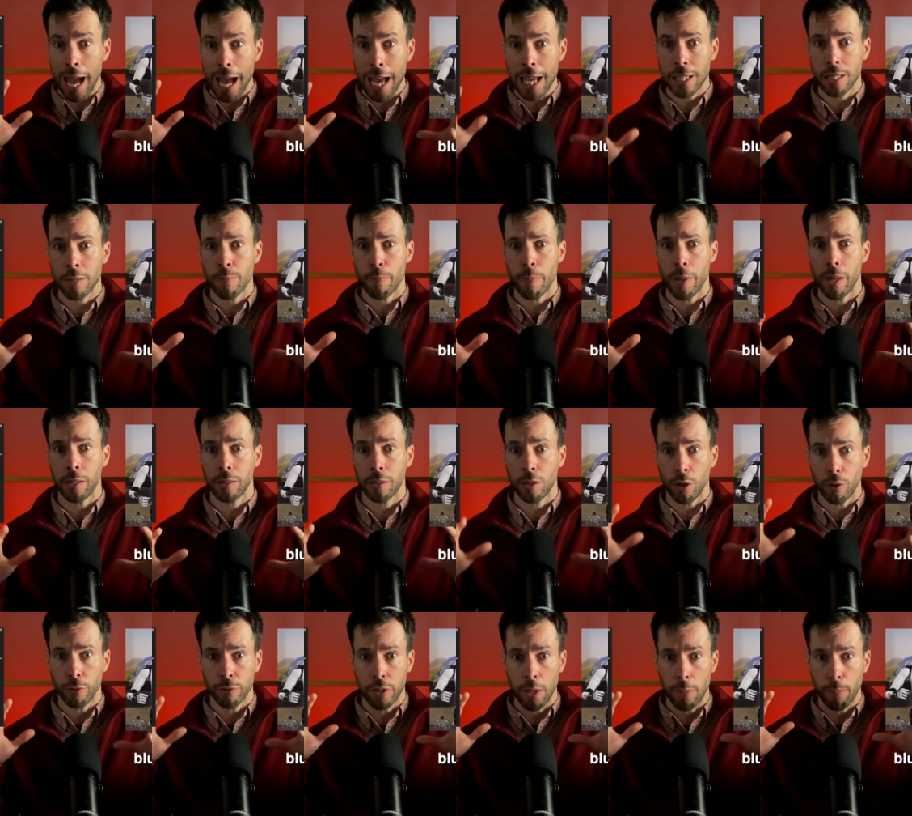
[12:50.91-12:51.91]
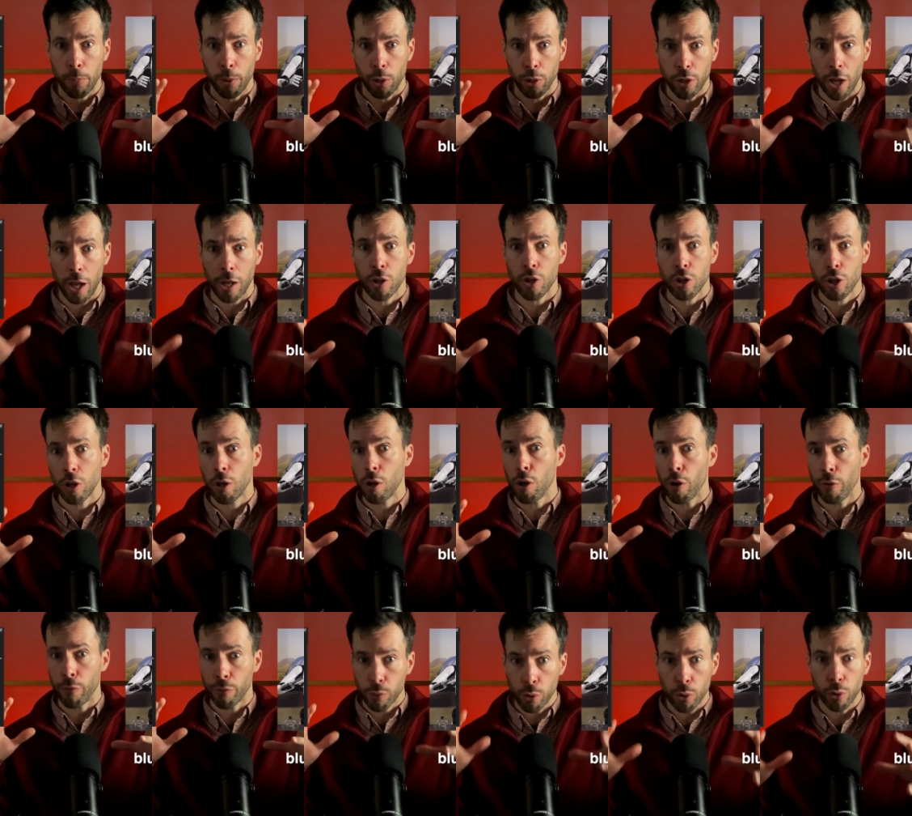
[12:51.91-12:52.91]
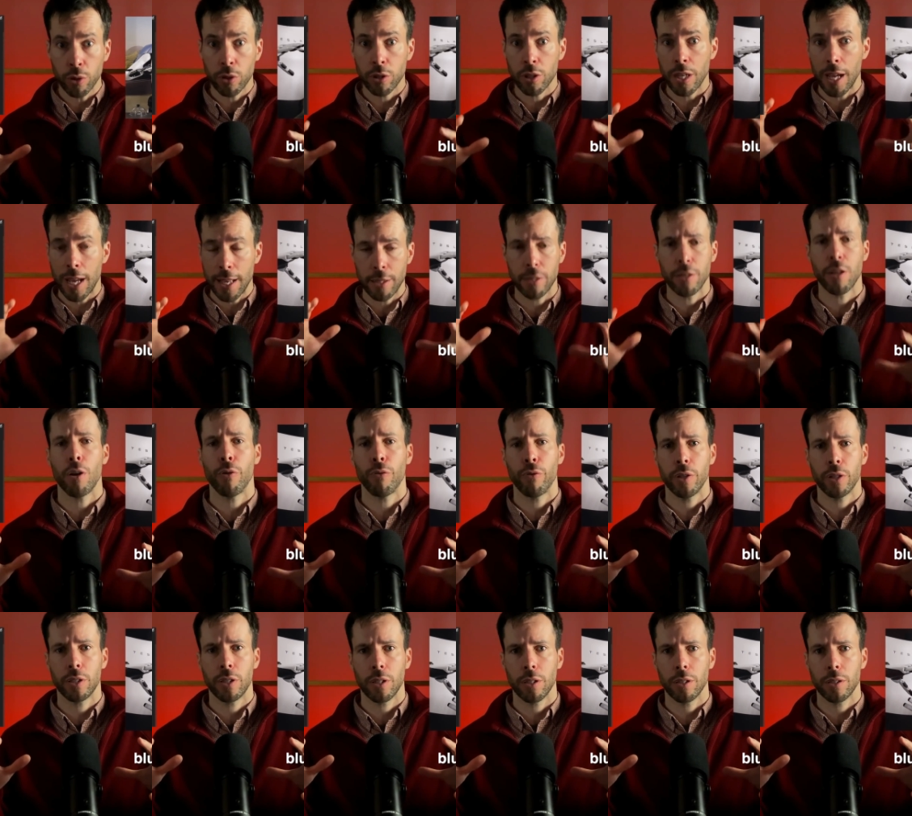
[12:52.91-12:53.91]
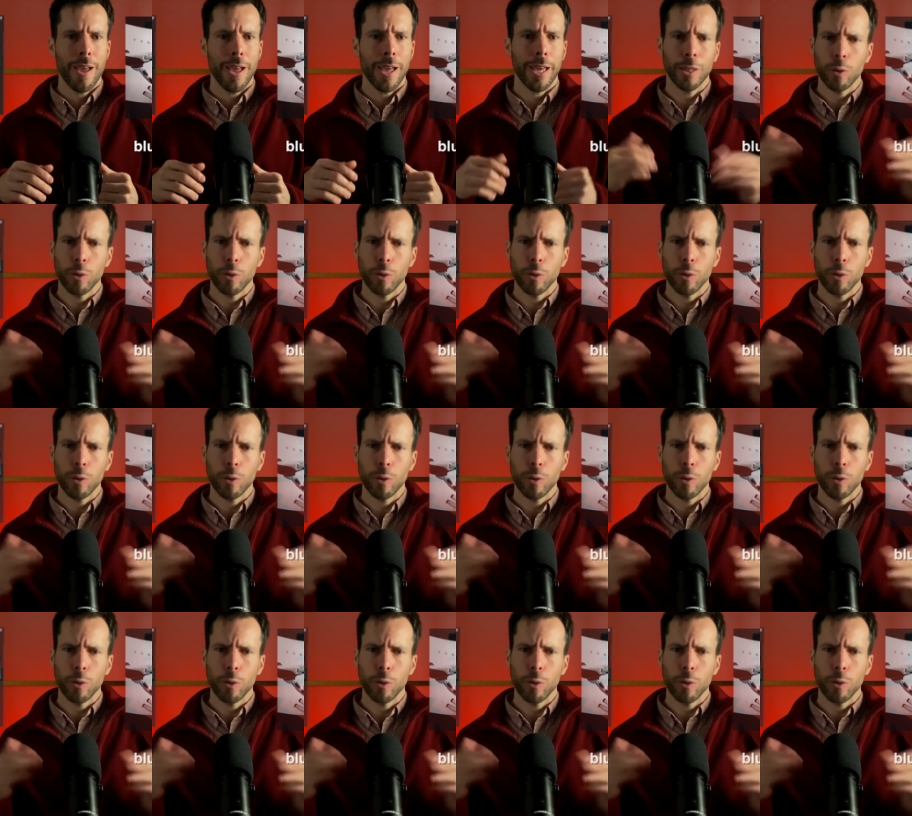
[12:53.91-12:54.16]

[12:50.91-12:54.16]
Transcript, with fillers: aspect of the production of goods and services.